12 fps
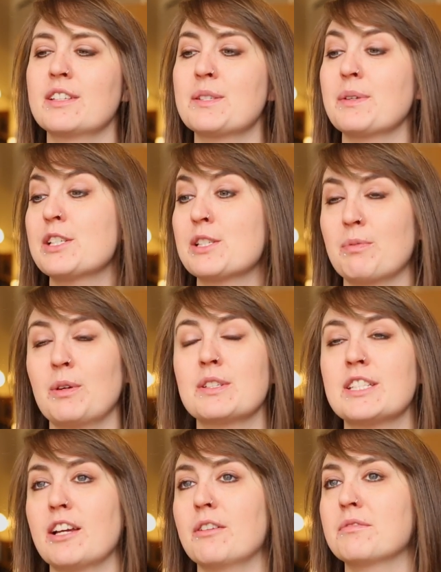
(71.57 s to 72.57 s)
So I just wrote
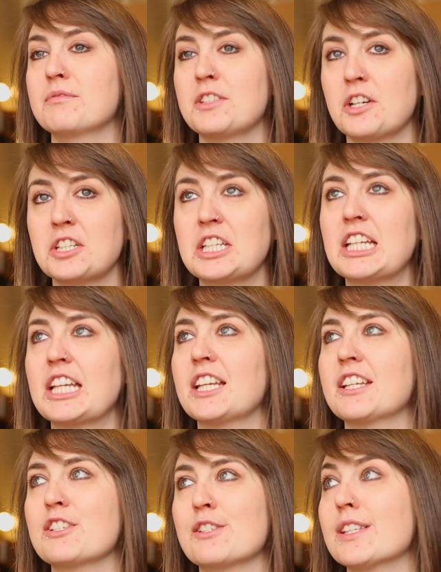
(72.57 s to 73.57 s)
it down, turned it in
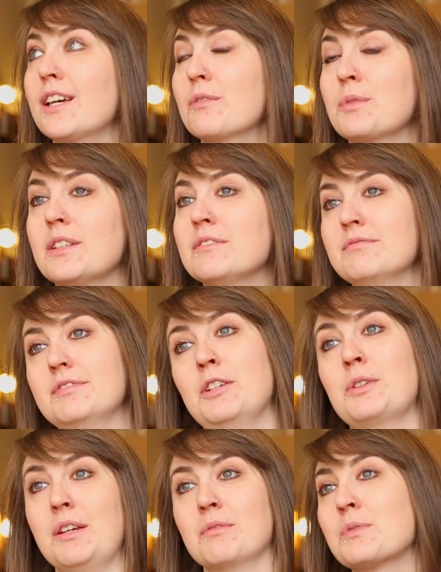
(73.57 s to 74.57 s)
and just thought, well,
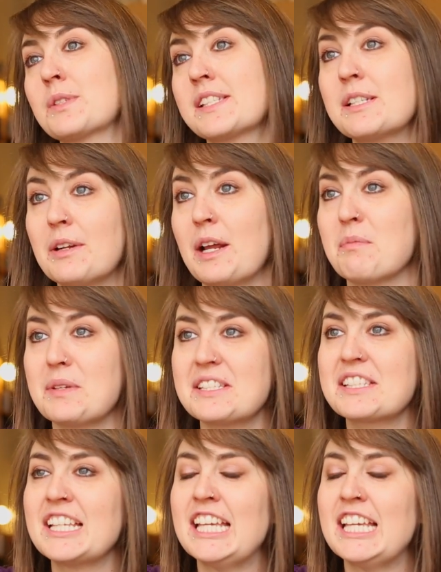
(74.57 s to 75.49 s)
okay, we'll see what happens.